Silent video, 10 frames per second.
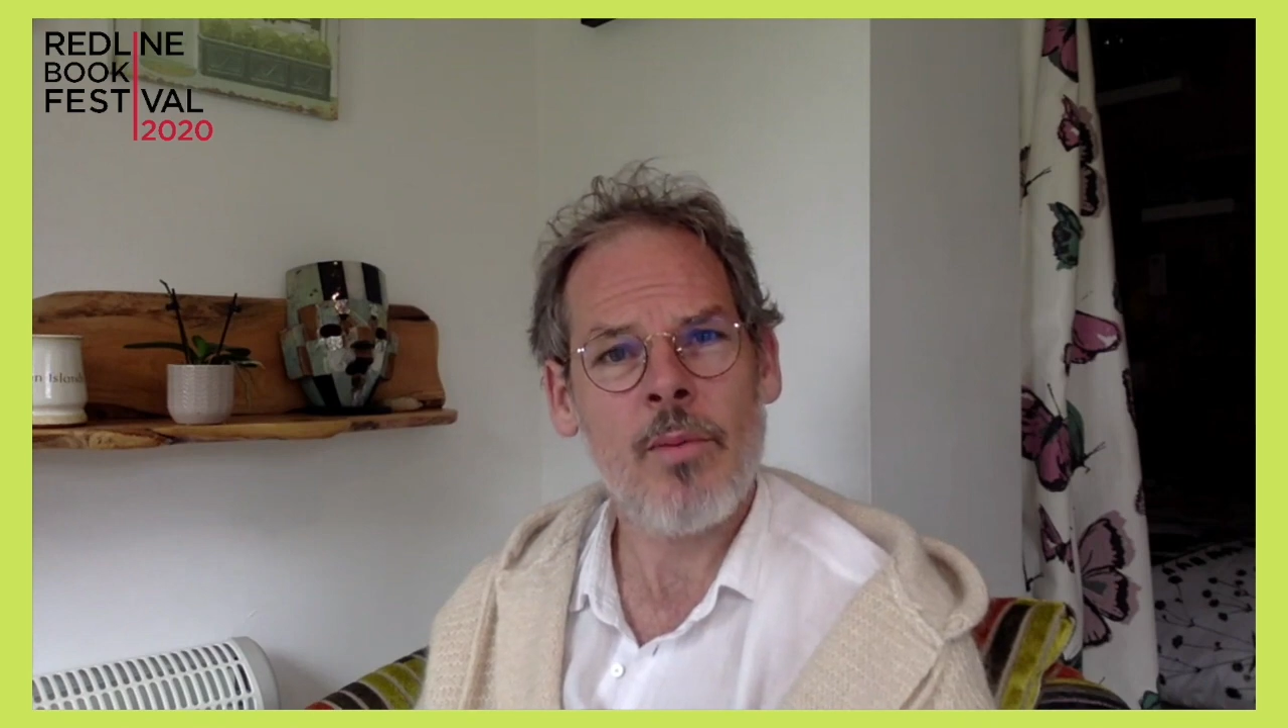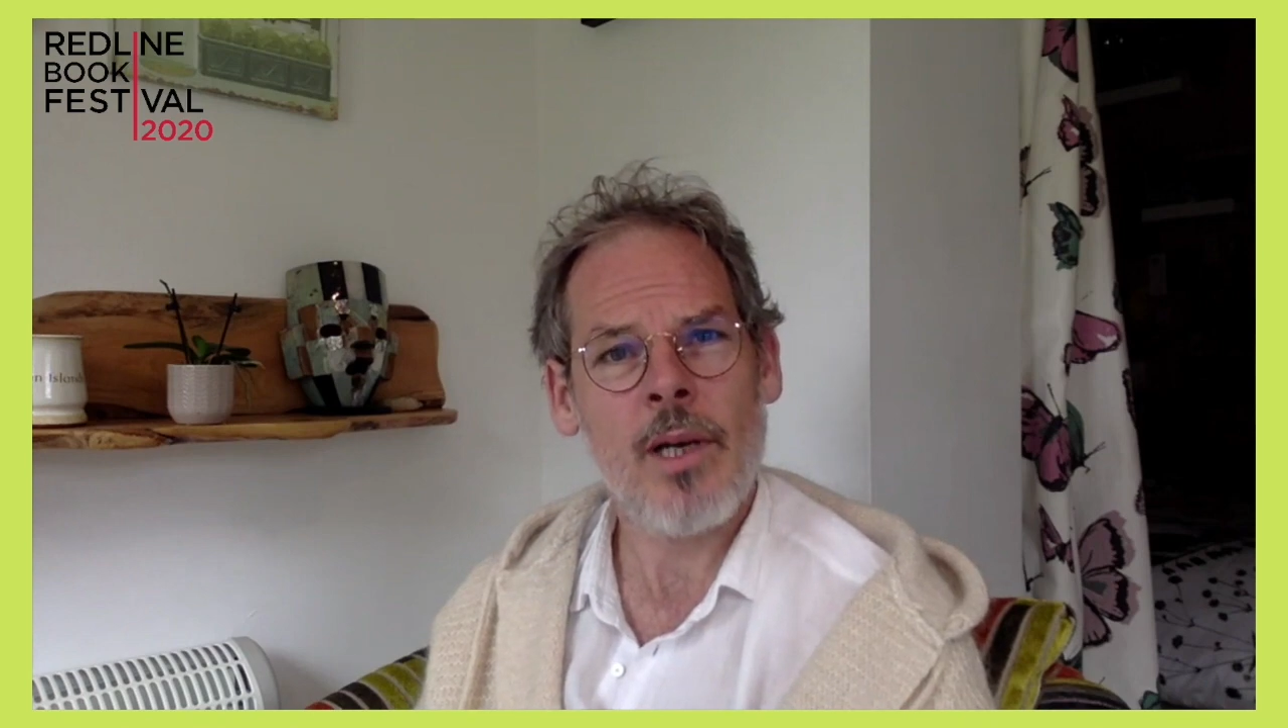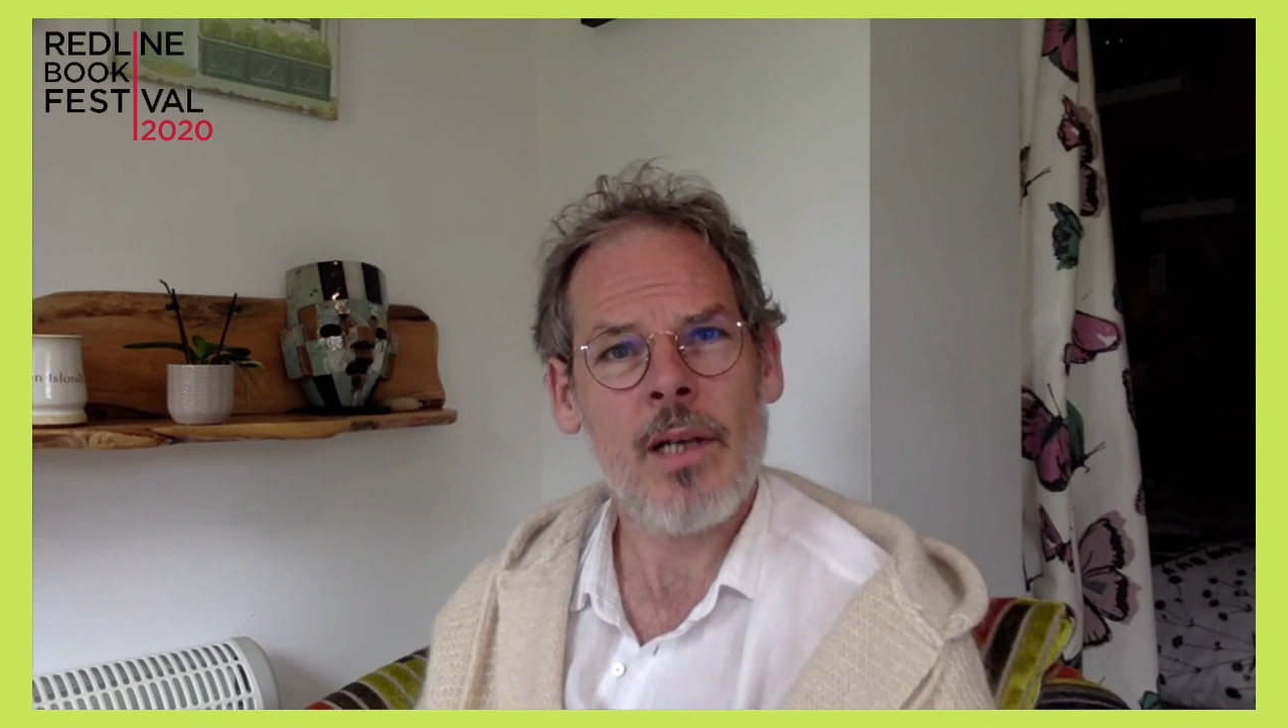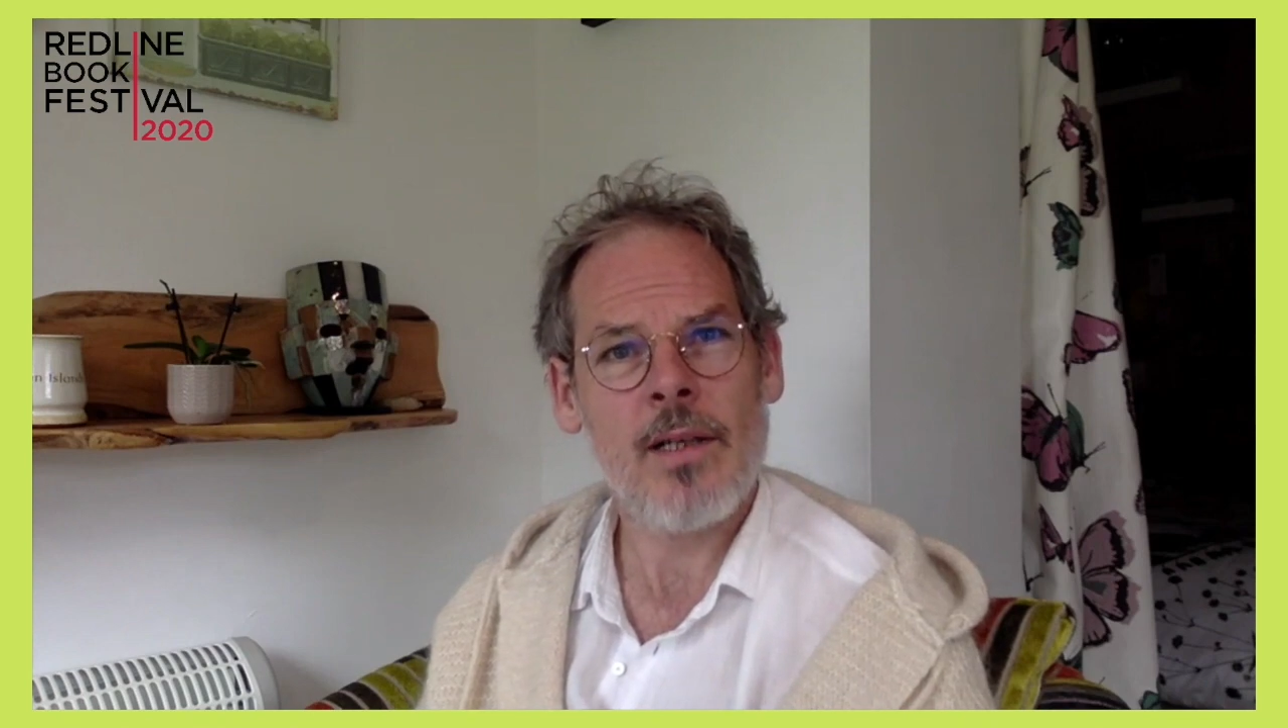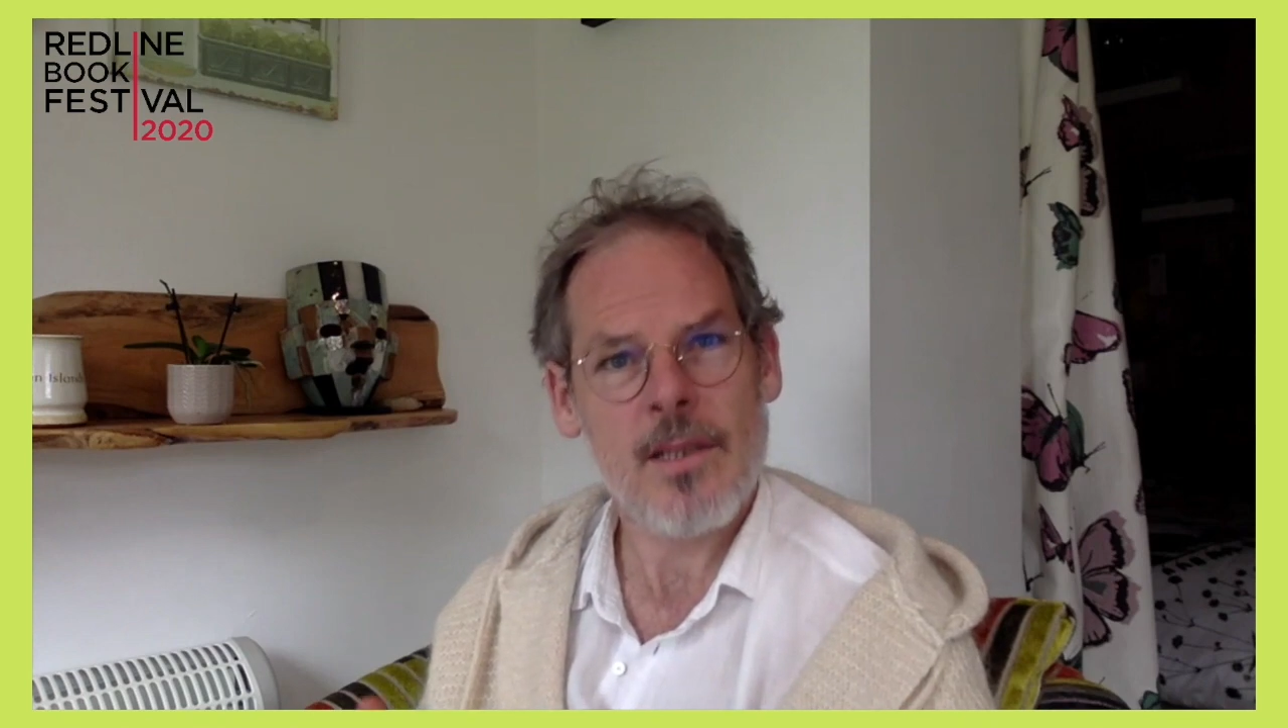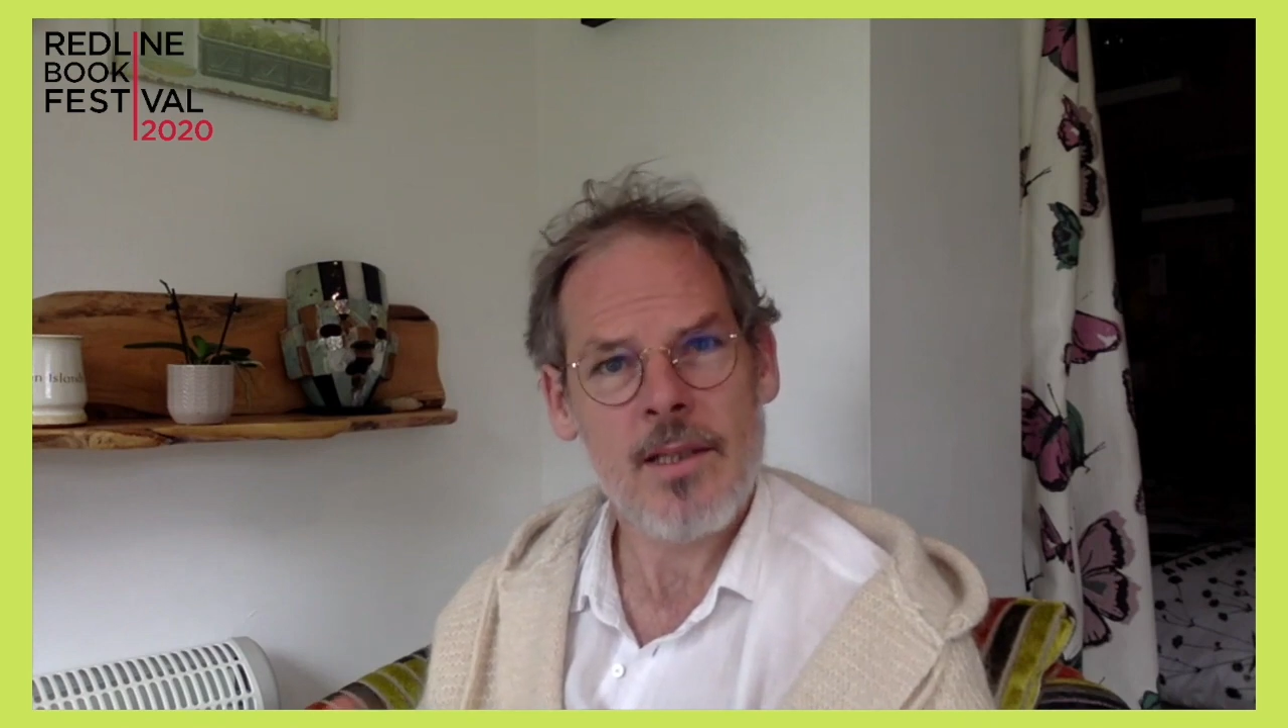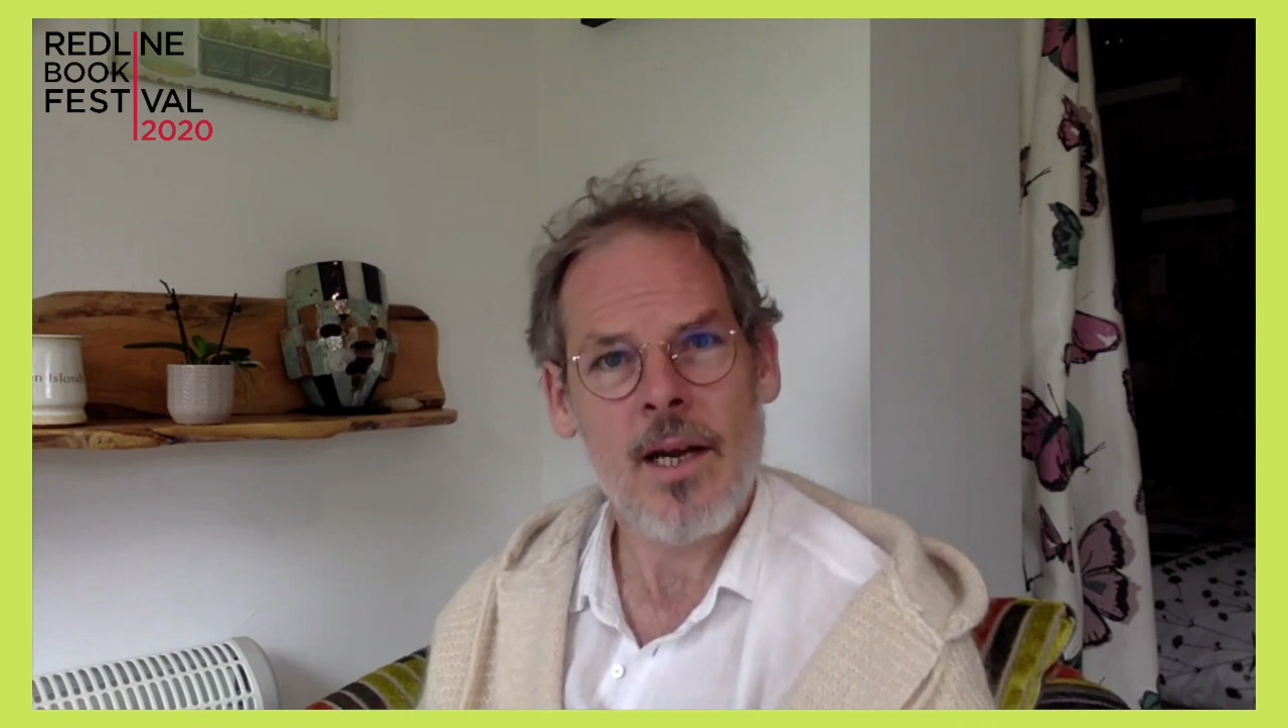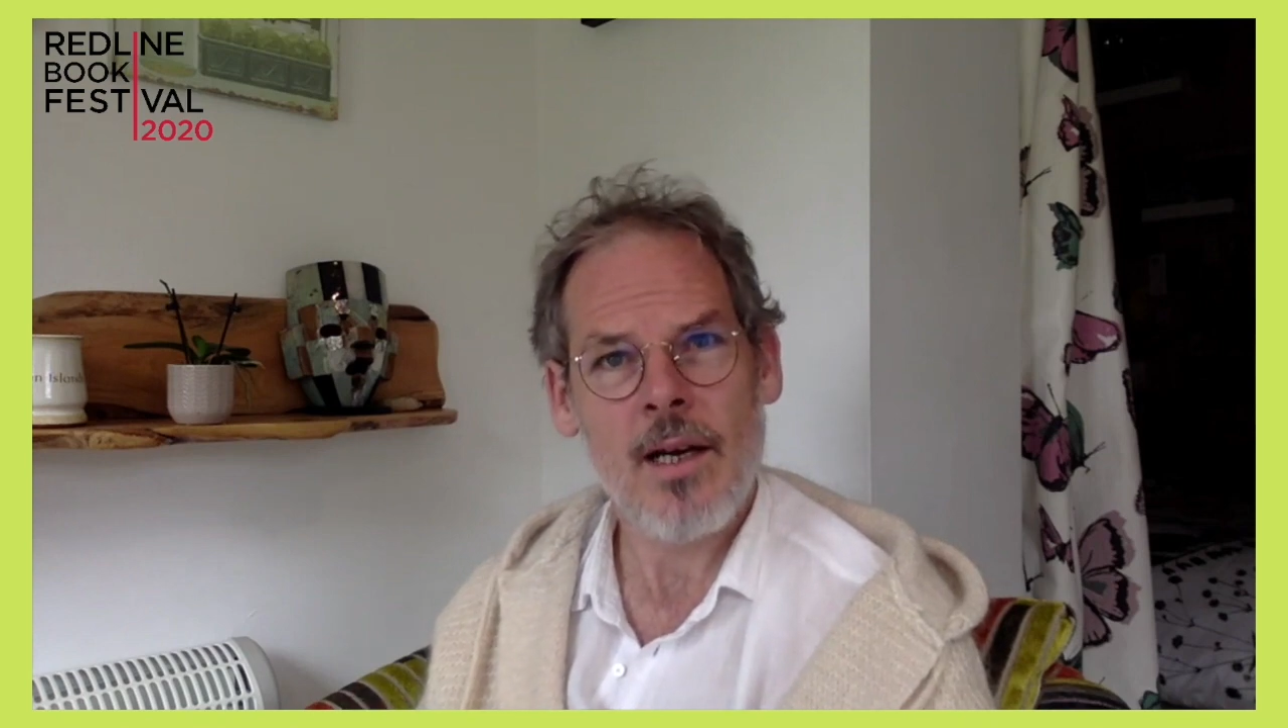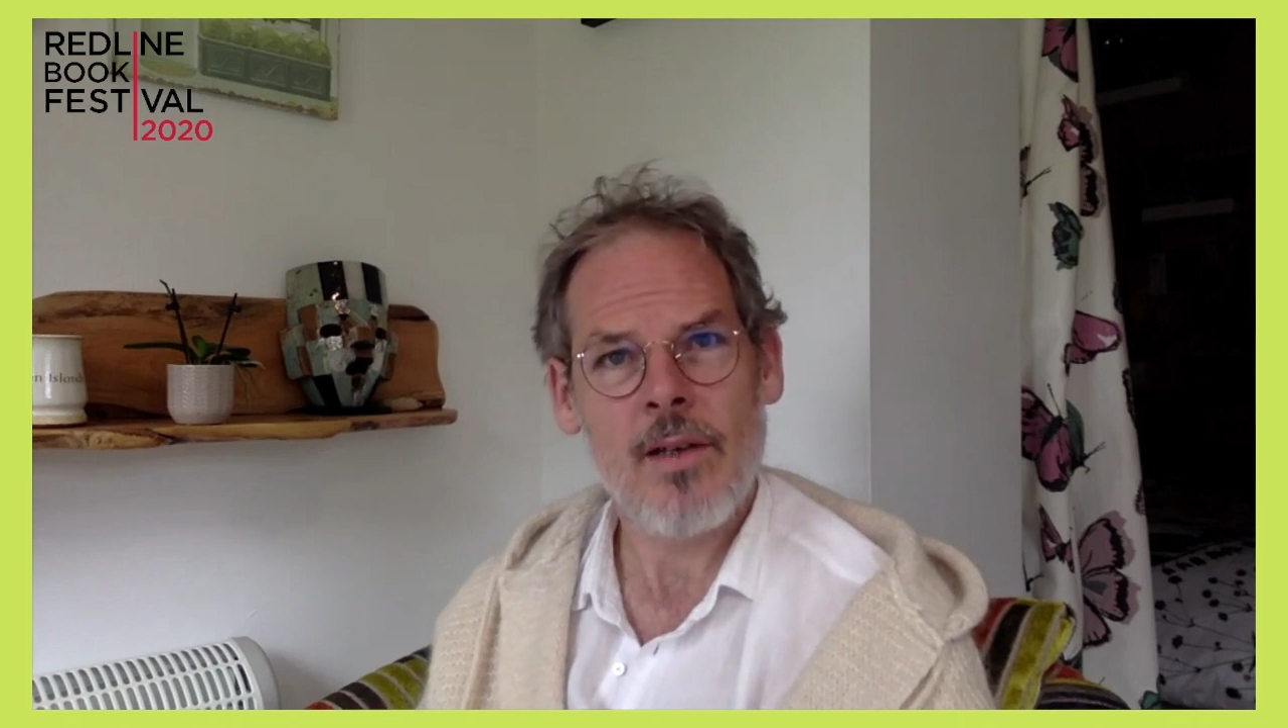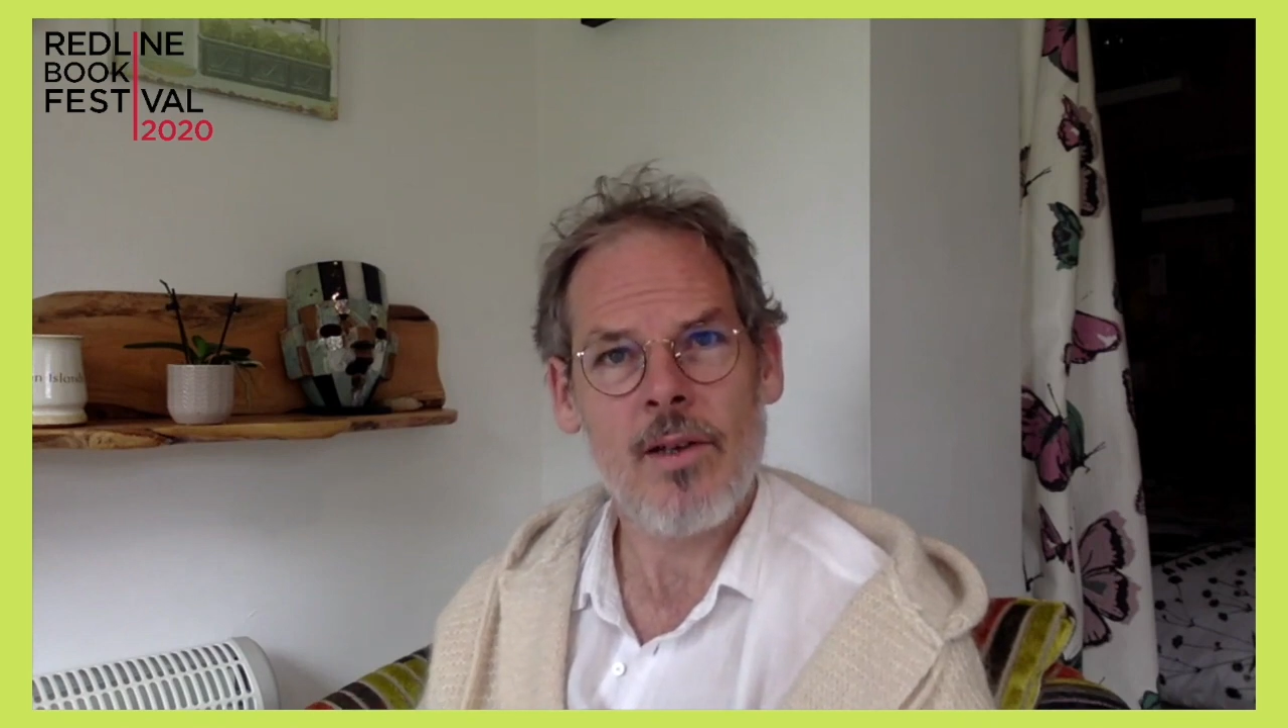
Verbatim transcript: I'd like to start